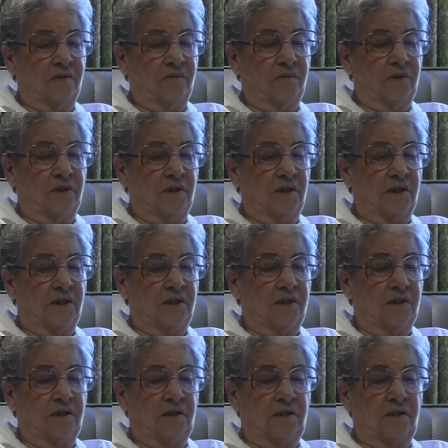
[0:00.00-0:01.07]
Well,
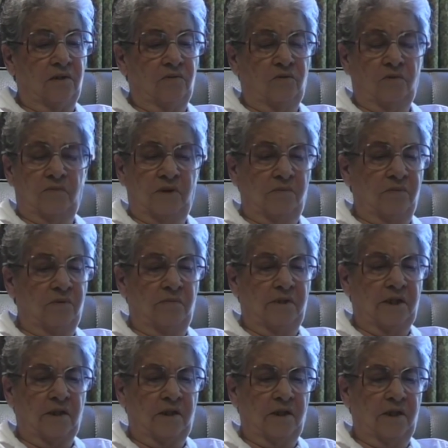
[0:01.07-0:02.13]
I don't remember
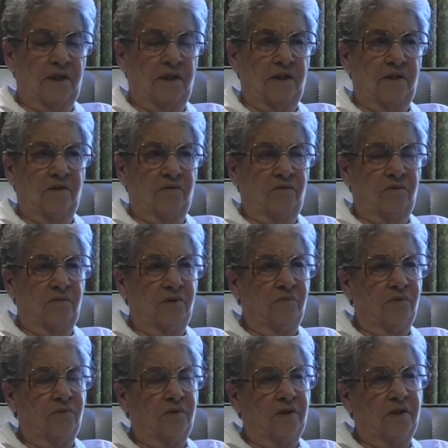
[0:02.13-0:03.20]
about that. I don't
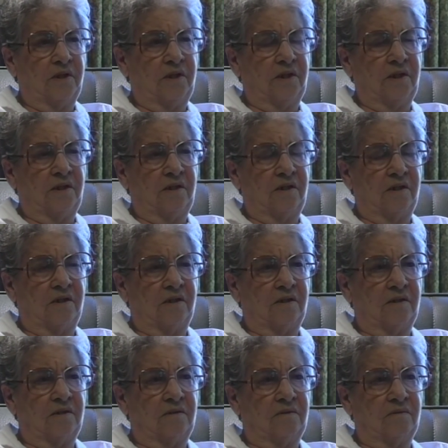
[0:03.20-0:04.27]
remember what they did or not.
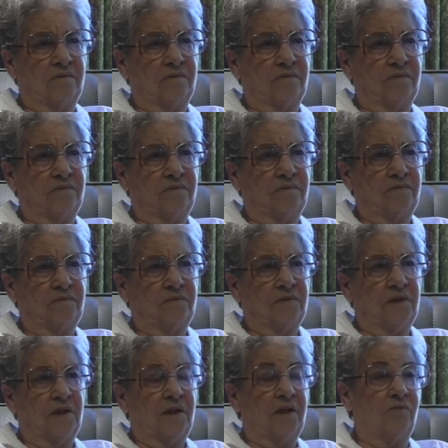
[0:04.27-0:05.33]

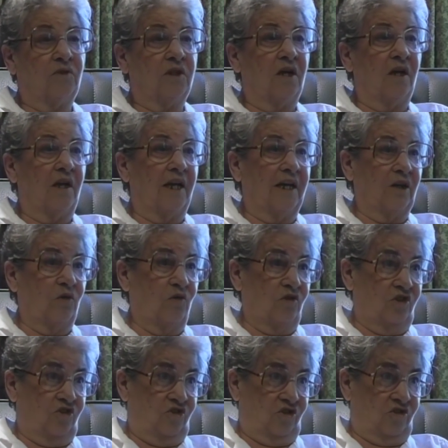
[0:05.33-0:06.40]
It was not like
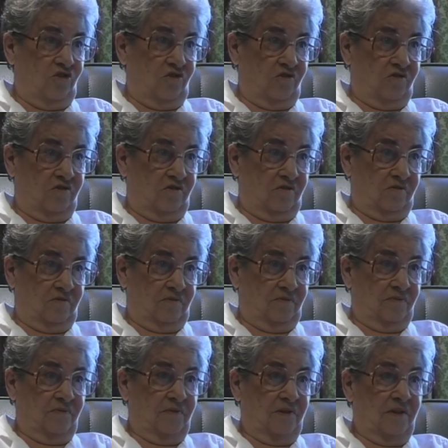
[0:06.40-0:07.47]
going to church. Hmm.
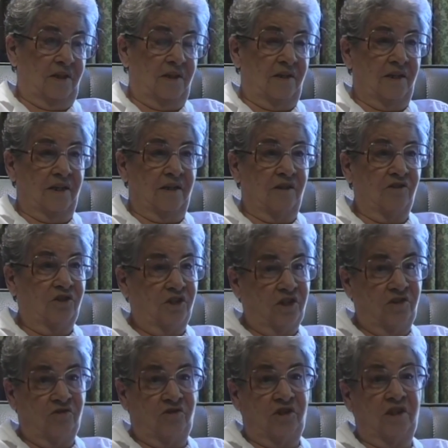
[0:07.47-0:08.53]
Now, like our
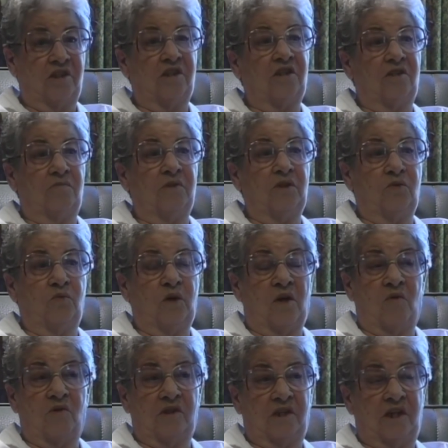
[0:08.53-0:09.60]
senior citizen meets, we
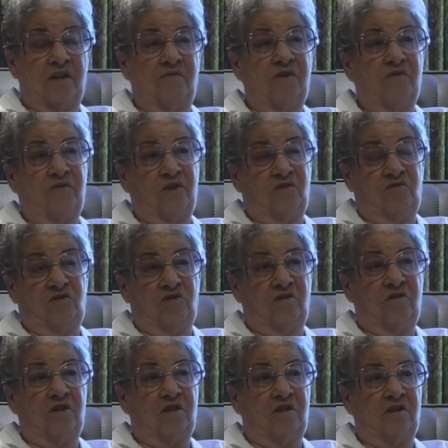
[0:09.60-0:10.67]
always have
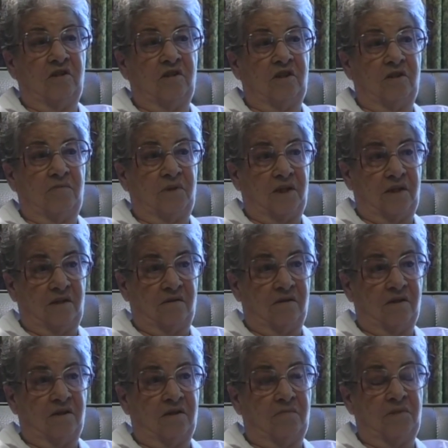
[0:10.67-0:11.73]
devotions, and somebody will
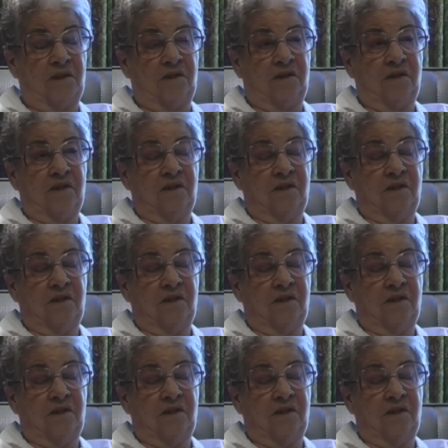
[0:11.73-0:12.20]
come and